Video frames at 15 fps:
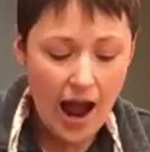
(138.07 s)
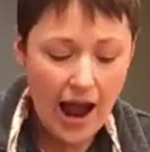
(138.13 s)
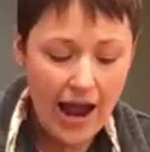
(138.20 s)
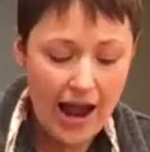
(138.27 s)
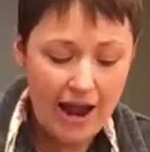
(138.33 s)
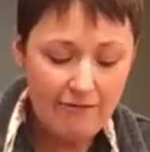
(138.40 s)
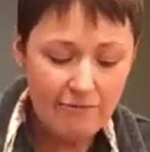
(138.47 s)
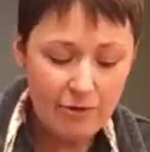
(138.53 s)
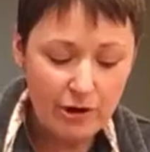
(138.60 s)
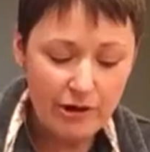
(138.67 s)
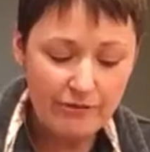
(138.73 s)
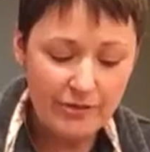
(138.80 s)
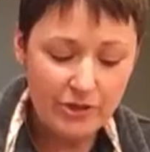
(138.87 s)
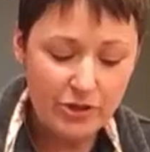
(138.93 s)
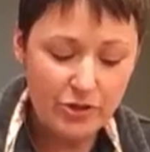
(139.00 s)
I have
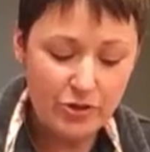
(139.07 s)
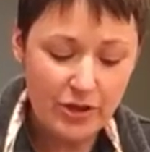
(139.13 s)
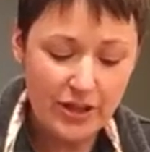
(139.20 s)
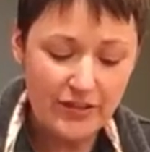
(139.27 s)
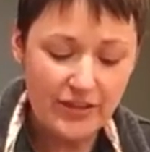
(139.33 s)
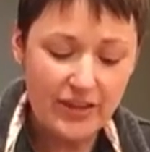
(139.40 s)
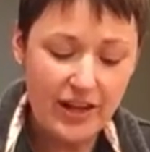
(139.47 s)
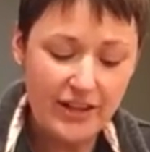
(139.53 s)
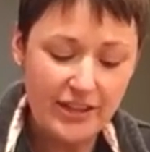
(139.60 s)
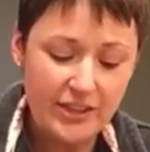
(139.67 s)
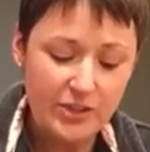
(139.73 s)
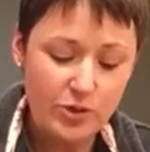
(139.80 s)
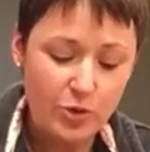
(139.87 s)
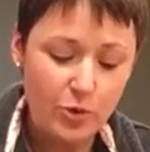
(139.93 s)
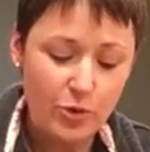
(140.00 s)
more of a strength
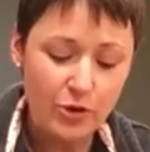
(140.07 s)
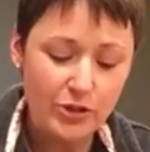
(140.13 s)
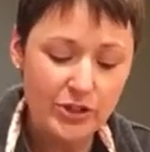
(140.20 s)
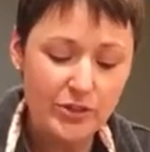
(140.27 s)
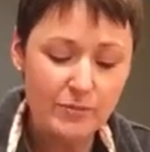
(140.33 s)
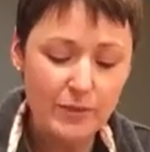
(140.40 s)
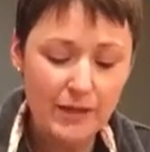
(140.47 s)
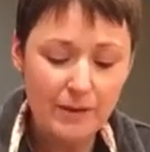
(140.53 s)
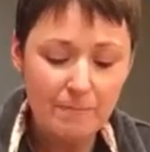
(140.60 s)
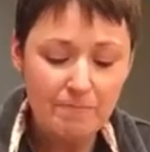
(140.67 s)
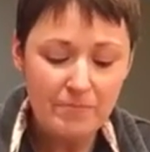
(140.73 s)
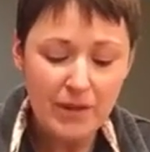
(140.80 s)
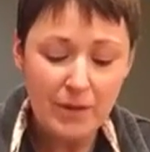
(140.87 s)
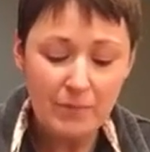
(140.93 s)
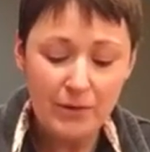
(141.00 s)
cutting towards me,
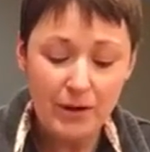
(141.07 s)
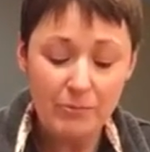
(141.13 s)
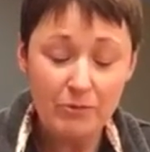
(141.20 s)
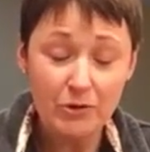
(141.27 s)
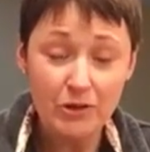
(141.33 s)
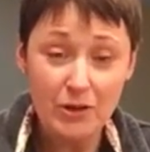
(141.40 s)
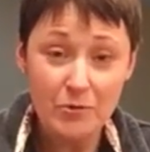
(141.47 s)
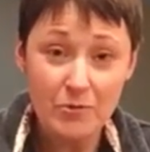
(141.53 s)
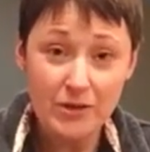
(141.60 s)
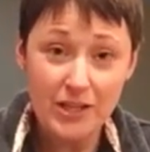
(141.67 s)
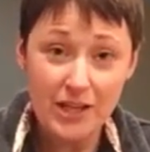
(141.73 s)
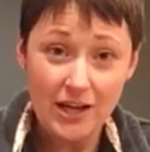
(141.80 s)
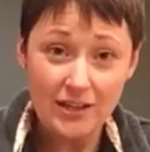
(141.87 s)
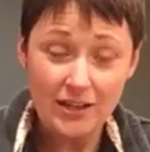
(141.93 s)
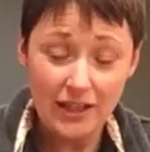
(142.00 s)
but I'm really
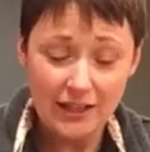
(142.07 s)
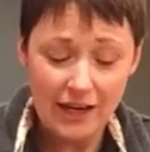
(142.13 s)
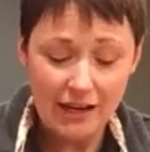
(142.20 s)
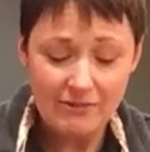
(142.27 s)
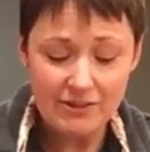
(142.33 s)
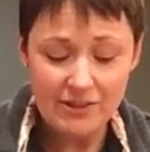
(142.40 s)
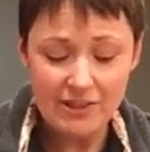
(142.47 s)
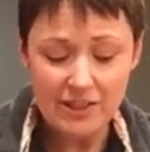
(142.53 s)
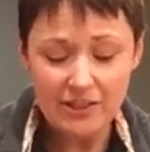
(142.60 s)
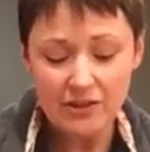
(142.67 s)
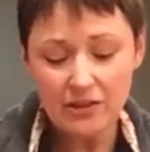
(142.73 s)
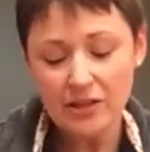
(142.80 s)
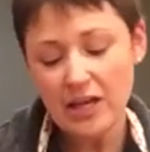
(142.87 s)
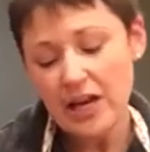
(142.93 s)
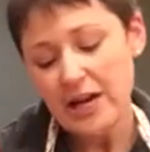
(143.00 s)
working on that knife
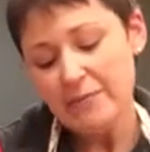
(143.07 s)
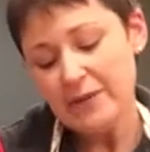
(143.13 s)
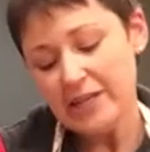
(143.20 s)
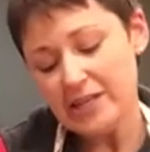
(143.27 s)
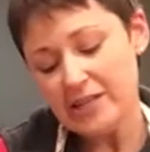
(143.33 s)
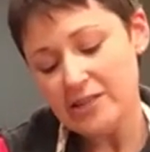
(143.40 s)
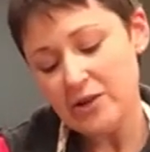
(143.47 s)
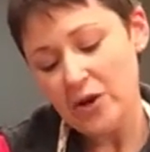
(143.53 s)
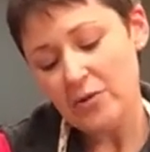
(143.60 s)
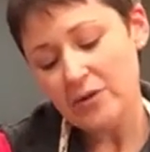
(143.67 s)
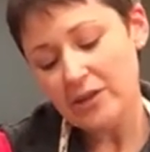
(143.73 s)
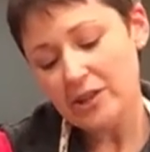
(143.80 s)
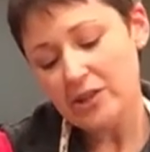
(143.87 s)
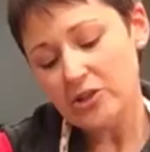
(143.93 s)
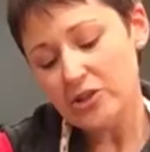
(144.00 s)
skill because
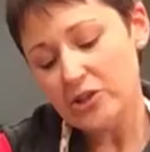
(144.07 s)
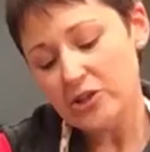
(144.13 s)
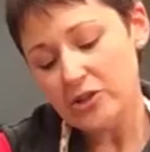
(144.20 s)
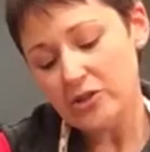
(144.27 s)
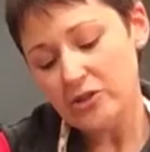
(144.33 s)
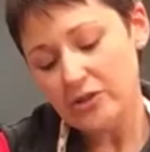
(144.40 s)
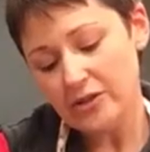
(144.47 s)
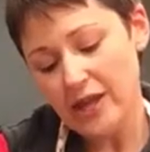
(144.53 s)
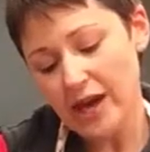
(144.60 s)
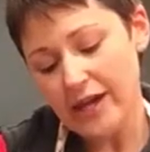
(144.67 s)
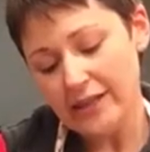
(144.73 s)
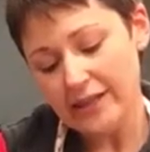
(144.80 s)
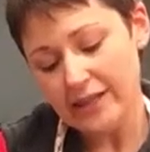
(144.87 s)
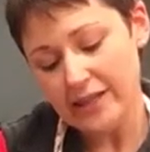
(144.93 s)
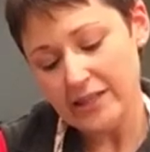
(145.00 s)
really you shouldn't do
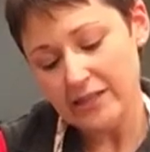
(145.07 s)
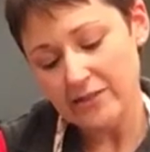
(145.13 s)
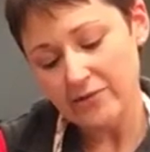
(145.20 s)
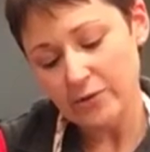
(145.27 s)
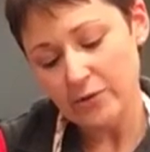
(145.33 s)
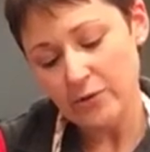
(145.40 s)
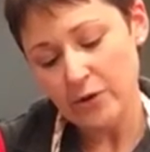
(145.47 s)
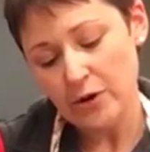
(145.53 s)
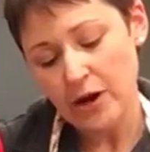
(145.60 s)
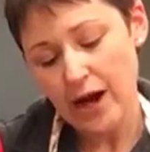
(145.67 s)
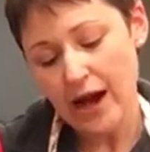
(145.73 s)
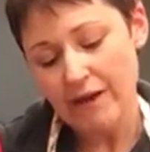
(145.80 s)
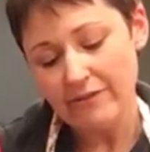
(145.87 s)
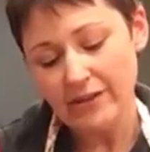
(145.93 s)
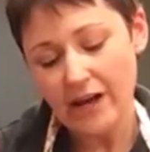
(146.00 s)
that in case if you
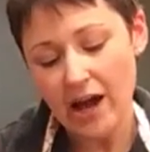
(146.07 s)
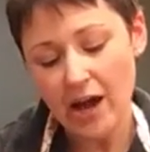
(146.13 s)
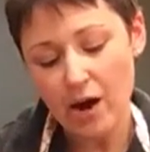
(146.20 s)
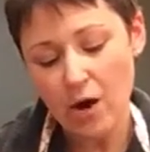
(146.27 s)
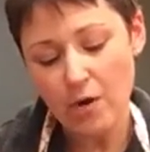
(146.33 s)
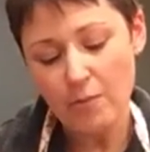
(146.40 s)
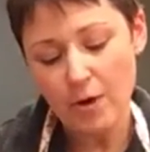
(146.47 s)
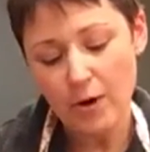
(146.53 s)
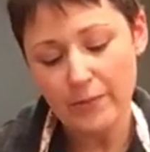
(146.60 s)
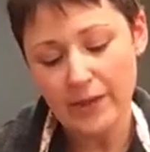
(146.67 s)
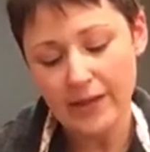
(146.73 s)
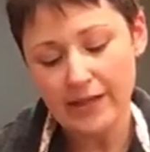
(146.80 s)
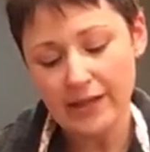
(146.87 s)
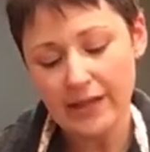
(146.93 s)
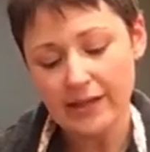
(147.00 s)
have an uh-oh
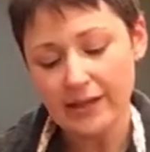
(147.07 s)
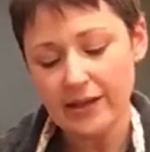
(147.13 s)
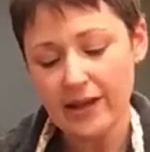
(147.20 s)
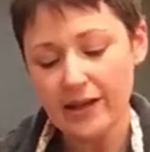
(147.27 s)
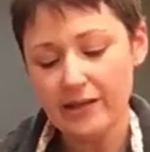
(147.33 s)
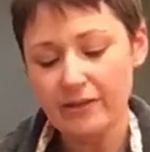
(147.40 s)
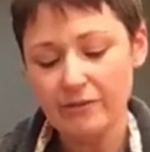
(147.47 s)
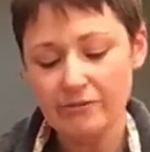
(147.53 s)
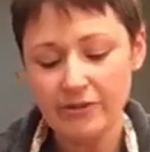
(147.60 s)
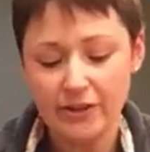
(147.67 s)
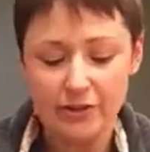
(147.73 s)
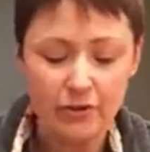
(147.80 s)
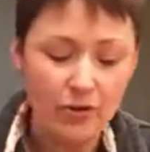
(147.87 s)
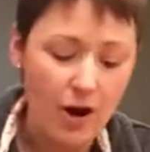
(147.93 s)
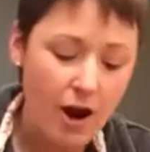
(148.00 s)
moment and cut your
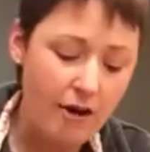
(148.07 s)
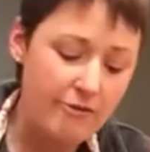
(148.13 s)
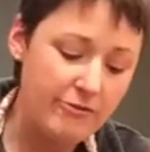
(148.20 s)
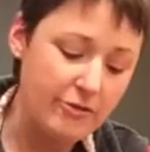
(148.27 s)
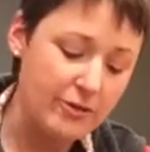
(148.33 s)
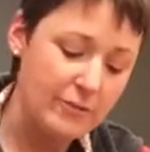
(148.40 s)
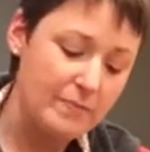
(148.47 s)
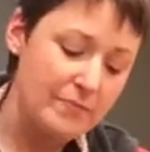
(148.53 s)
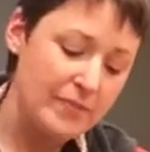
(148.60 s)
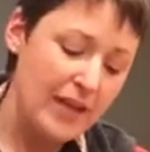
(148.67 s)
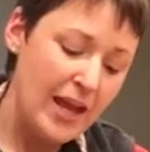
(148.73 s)
finger off or